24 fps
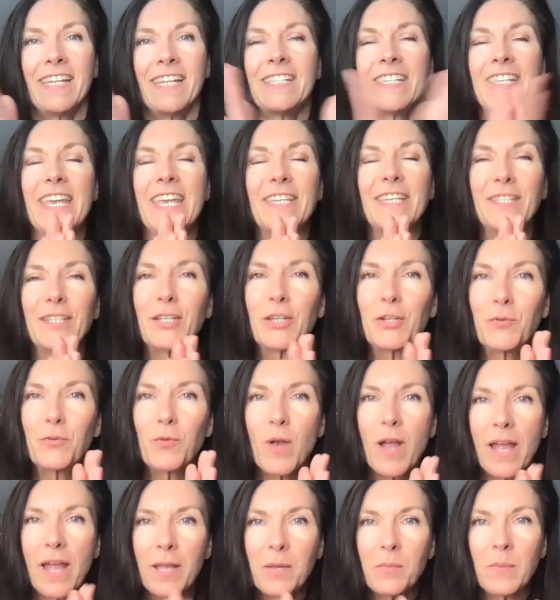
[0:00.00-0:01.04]
Today's a good
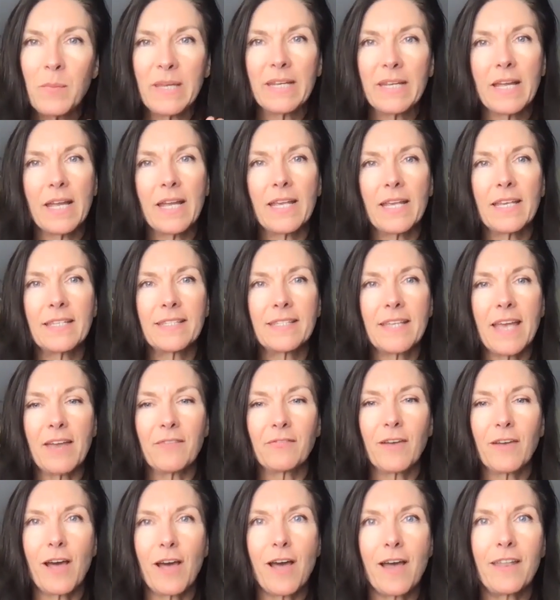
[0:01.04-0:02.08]
one because
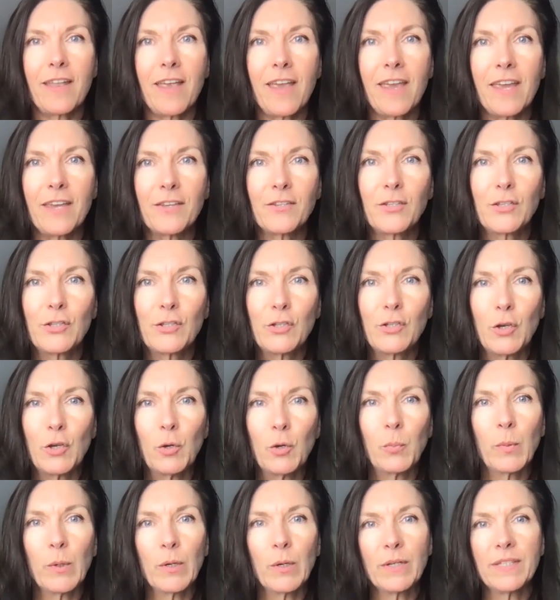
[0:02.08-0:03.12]
I've got a
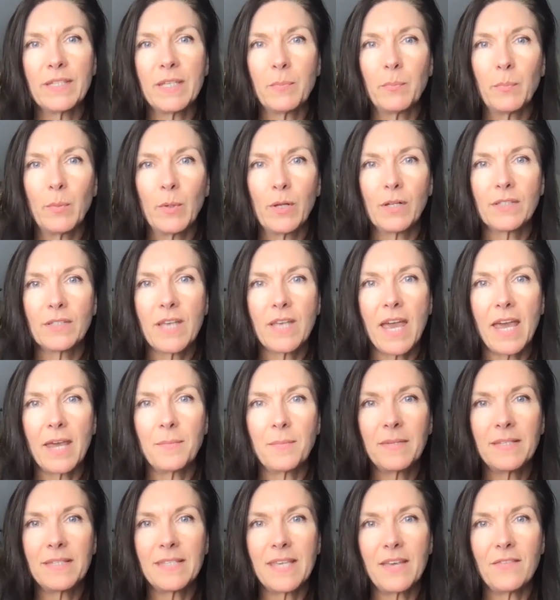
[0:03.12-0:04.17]
super simple
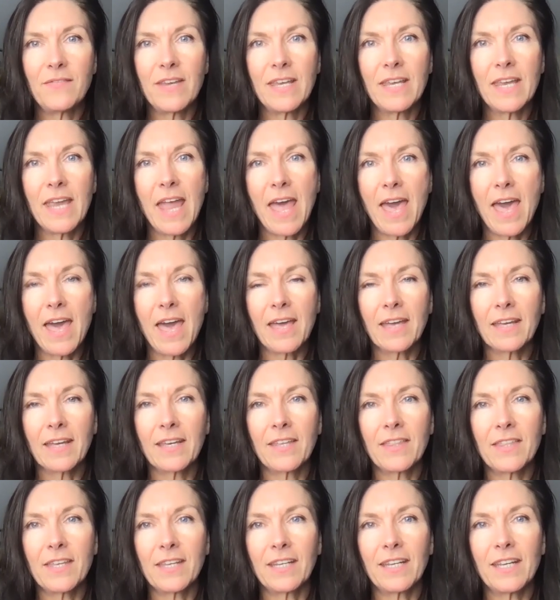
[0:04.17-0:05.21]
time-saving hack
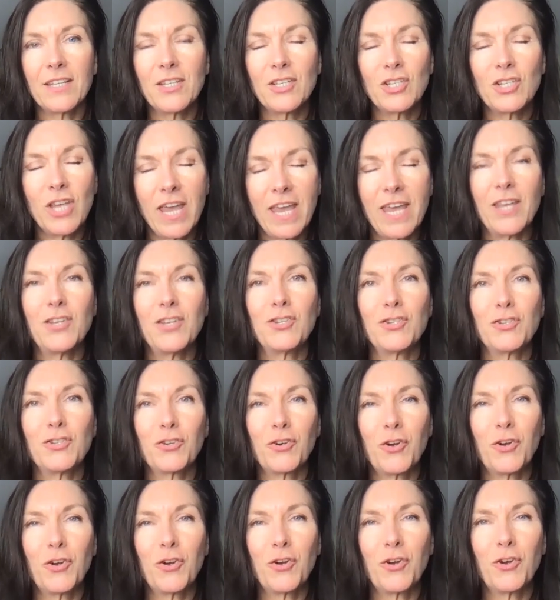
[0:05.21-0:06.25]
that can change your
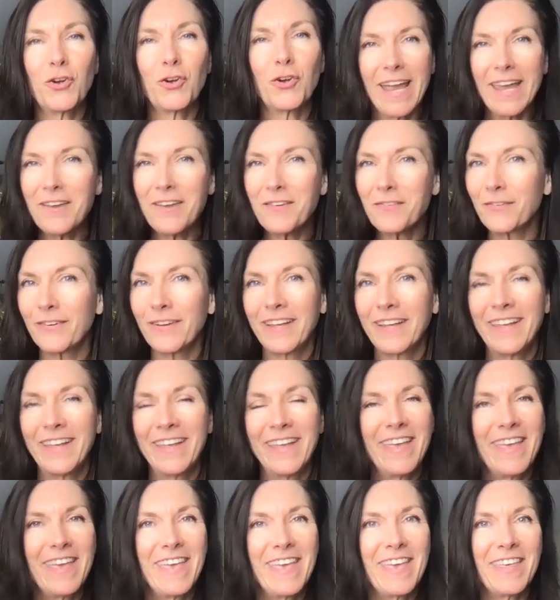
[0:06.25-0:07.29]
whole life.
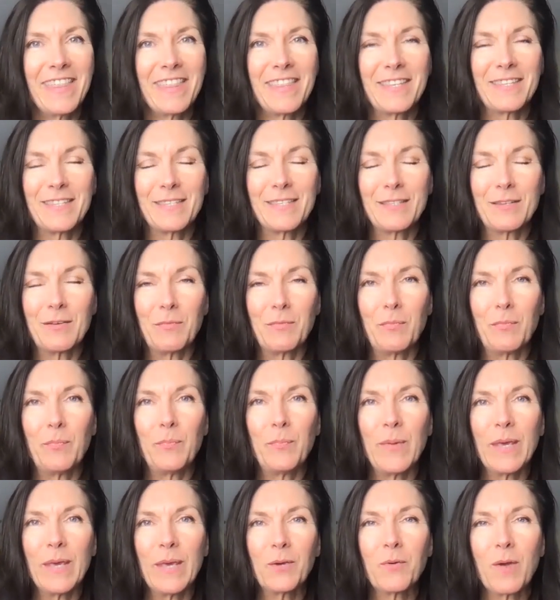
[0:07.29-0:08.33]
This is a
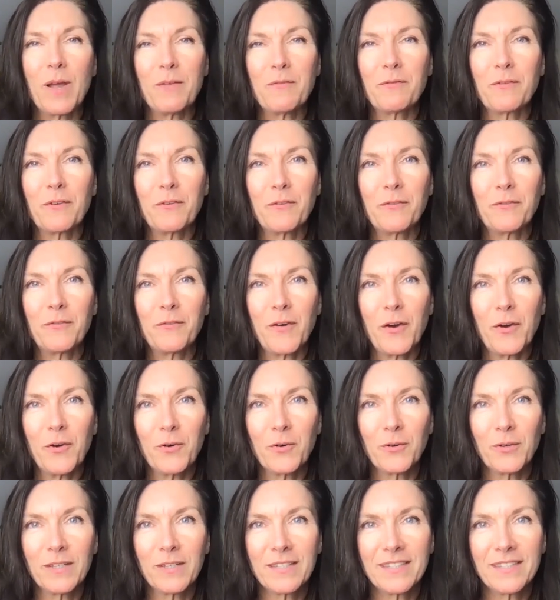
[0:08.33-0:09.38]
big one for
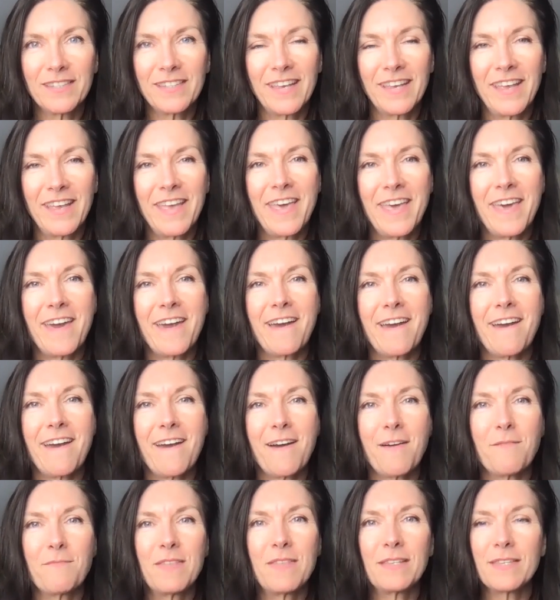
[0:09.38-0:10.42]
folks.
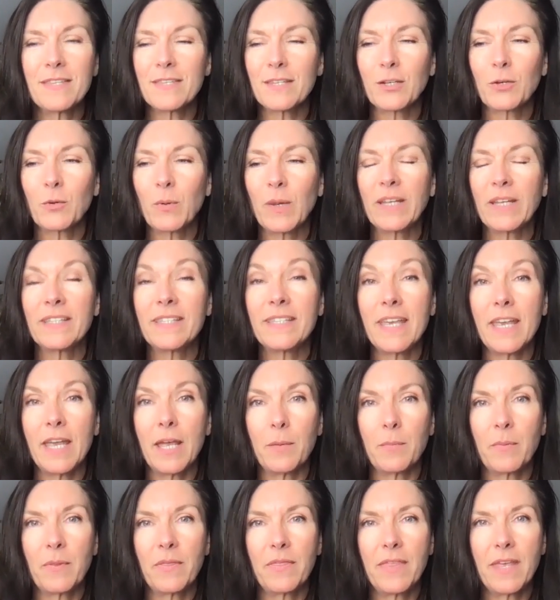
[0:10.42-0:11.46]
This is a quick
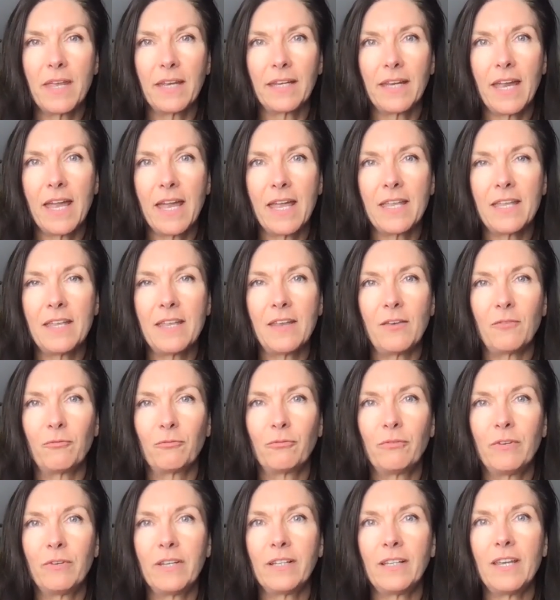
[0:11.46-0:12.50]
tip that can
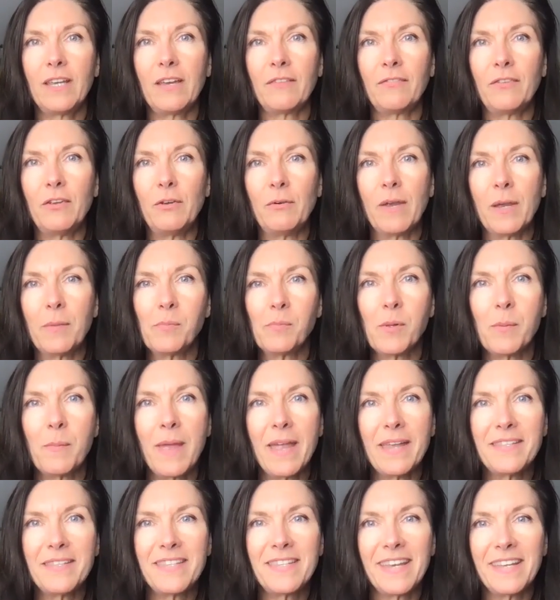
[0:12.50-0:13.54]
really, if you
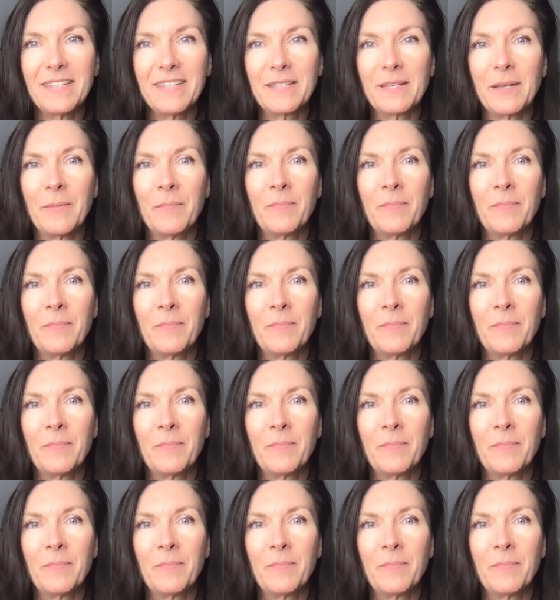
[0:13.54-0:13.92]
implement it,